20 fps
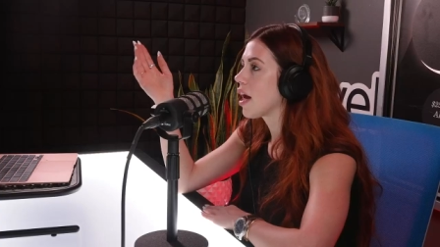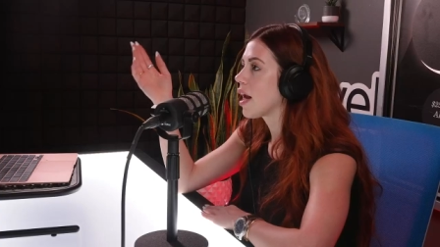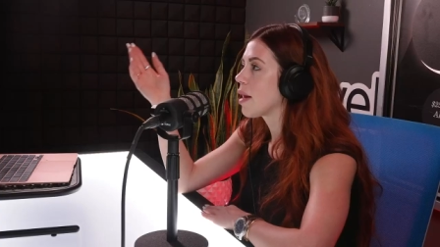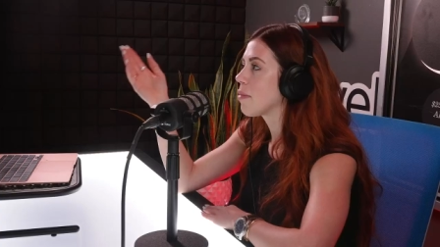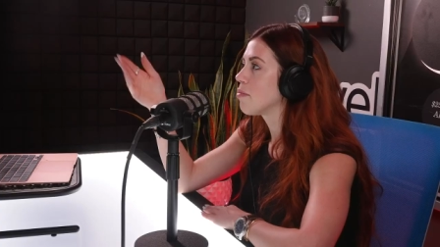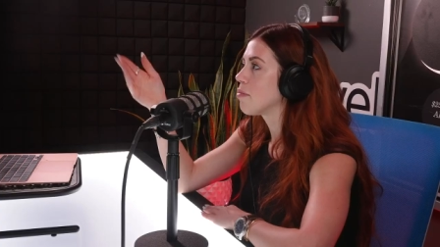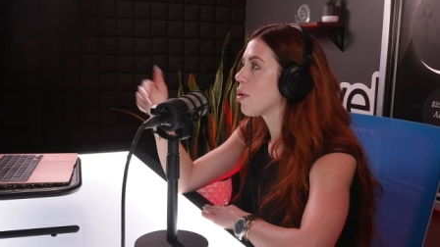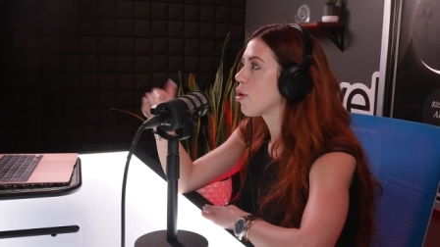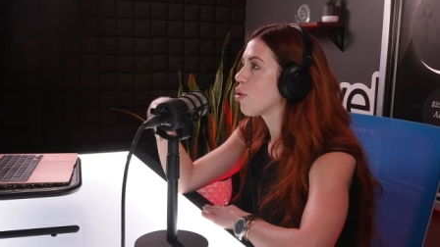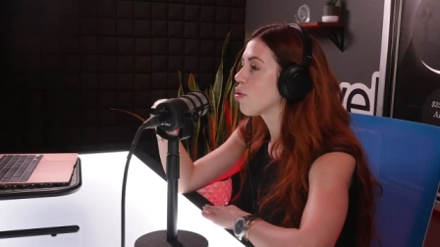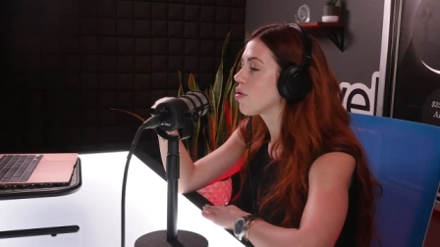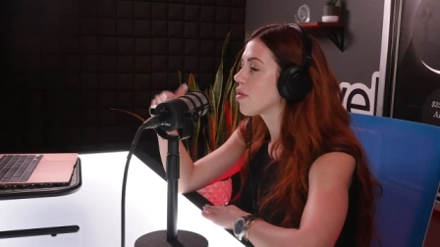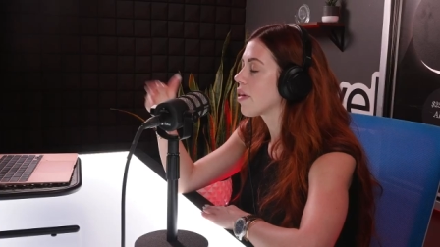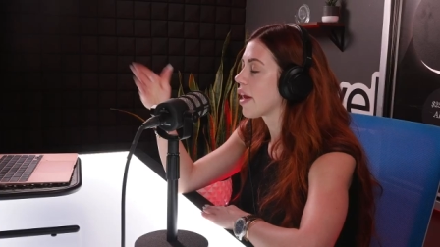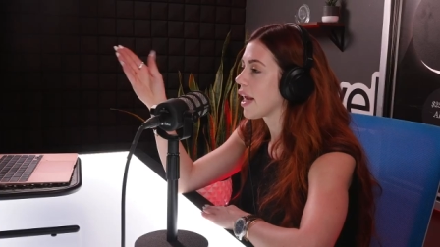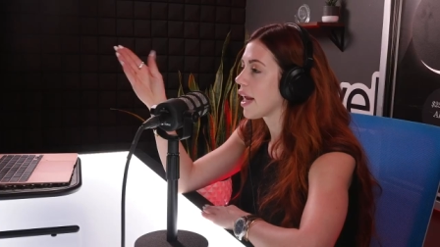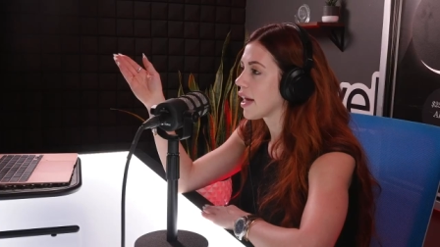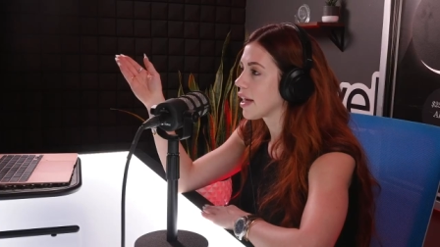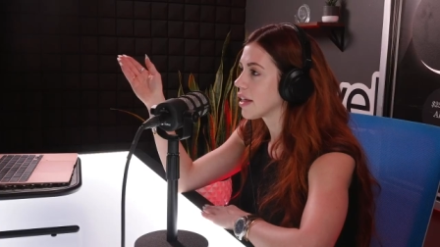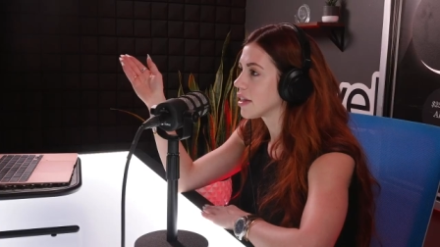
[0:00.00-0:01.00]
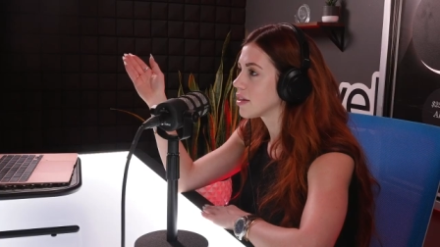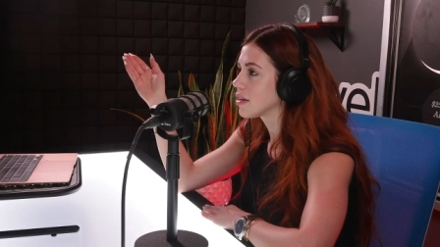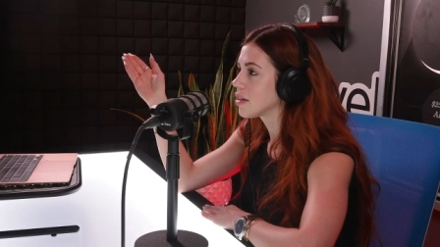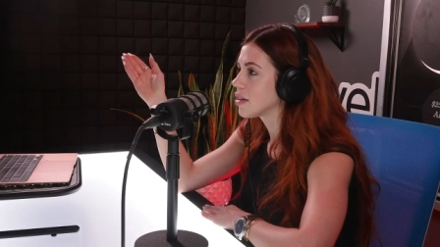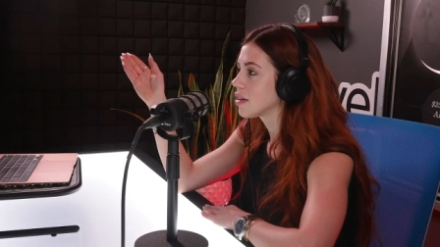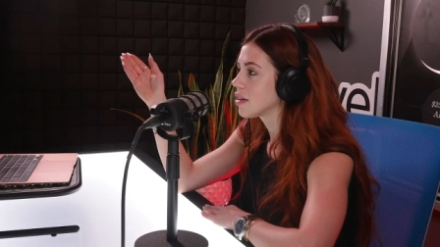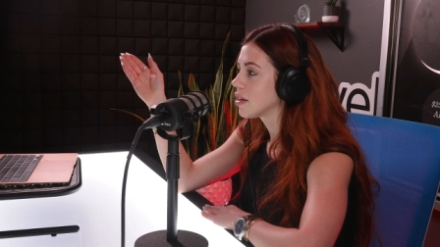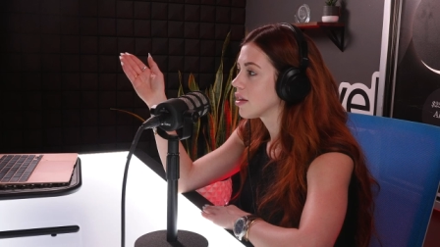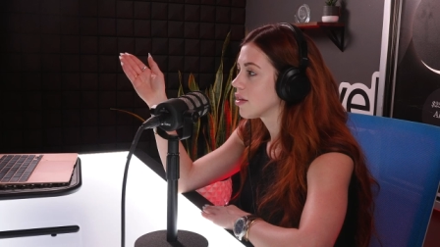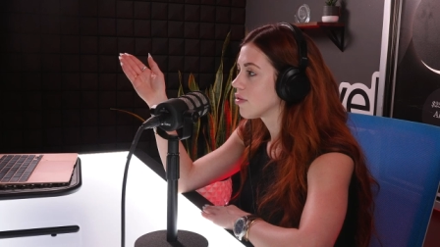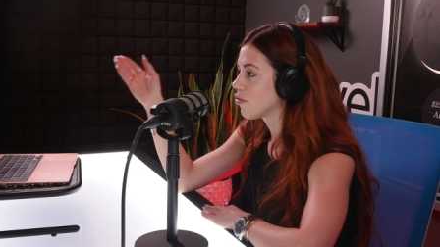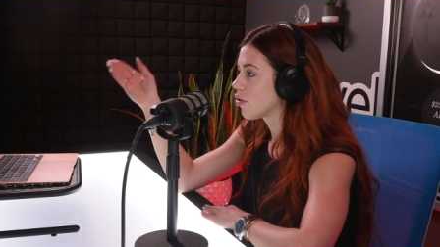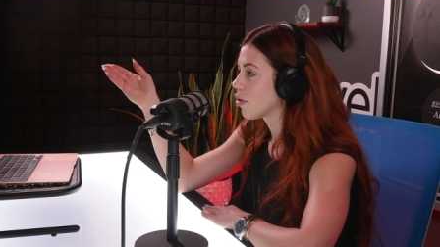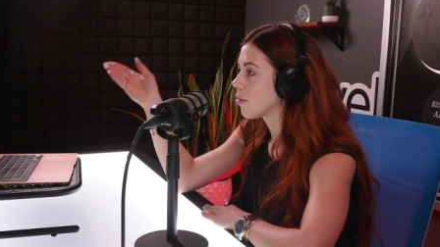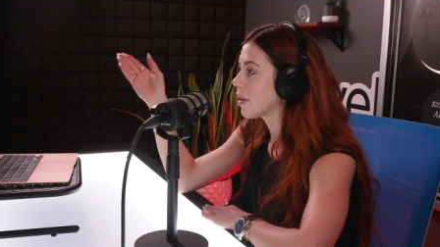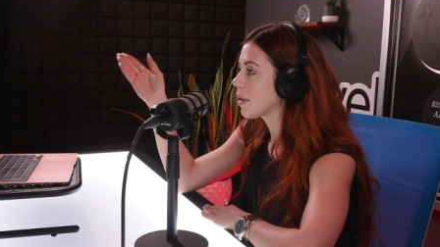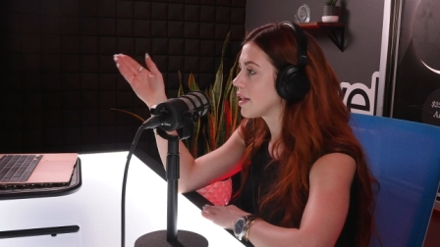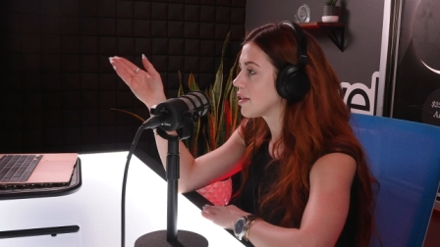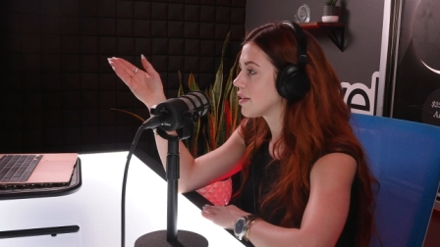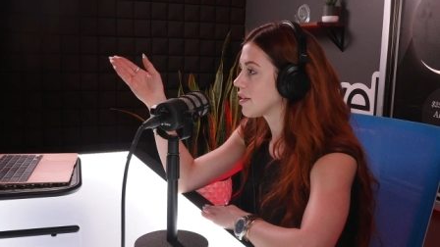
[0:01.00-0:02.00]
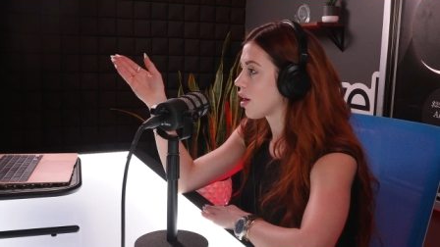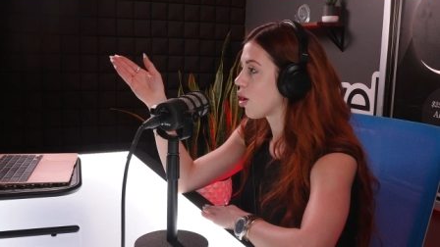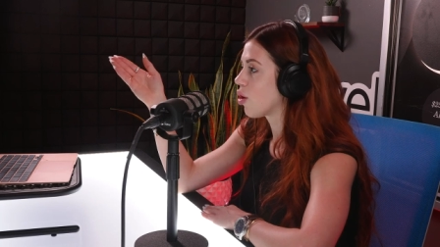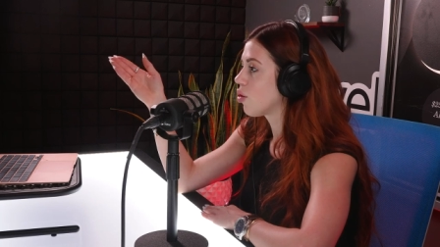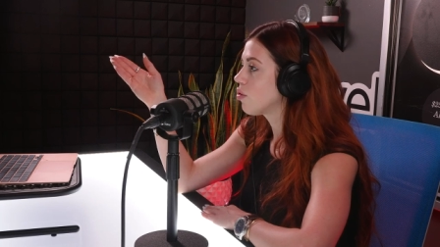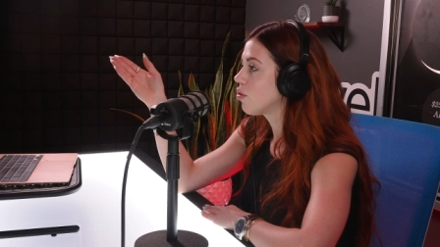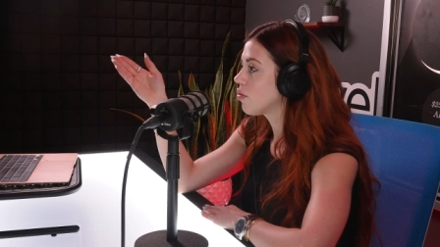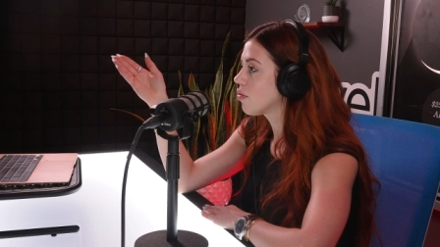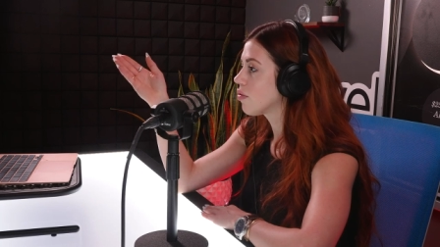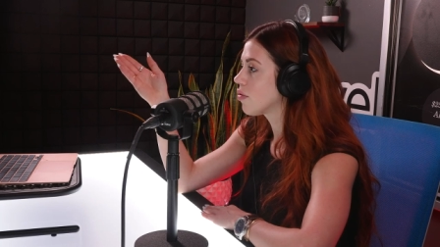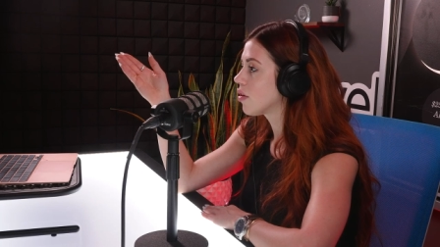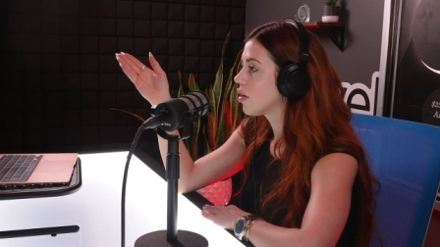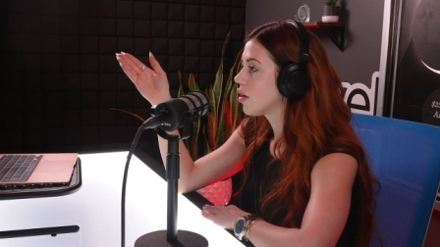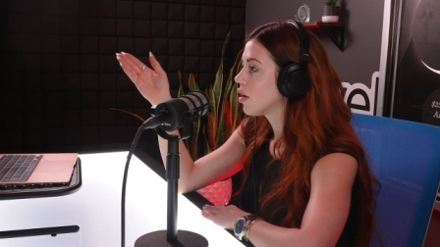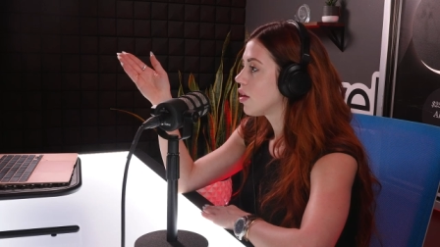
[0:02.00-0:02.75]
a both and for myself?